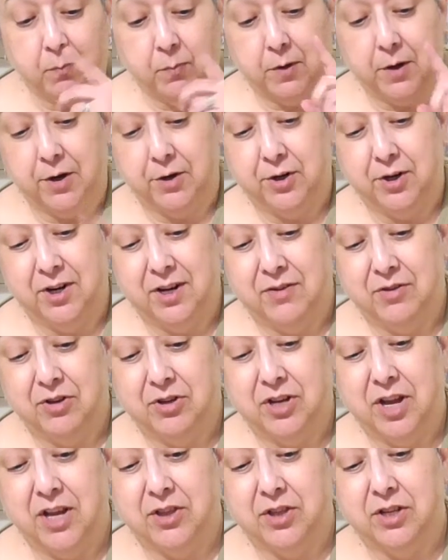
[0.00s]
I did have to
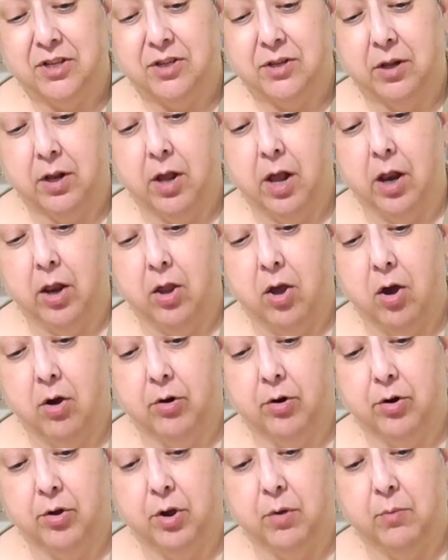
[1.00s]
take this a lot
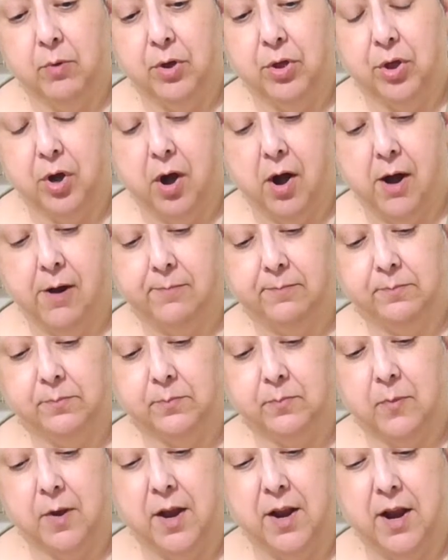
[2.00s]
longer than we thought,
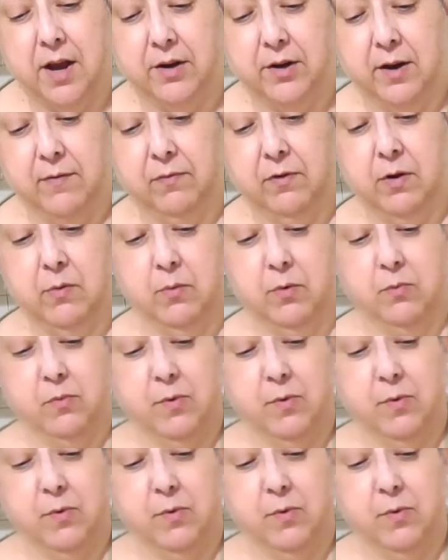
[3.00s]
and I definitely would